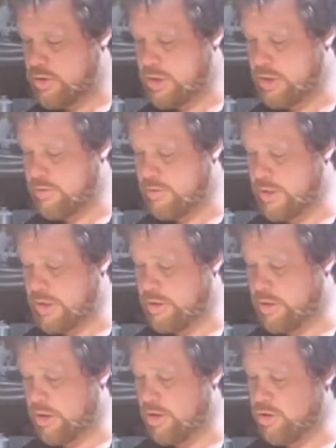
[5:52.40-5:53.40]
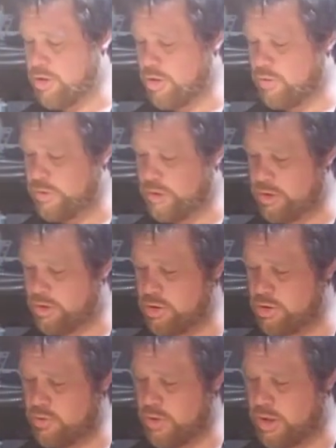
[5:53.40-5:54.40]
sitting around. Also, when you do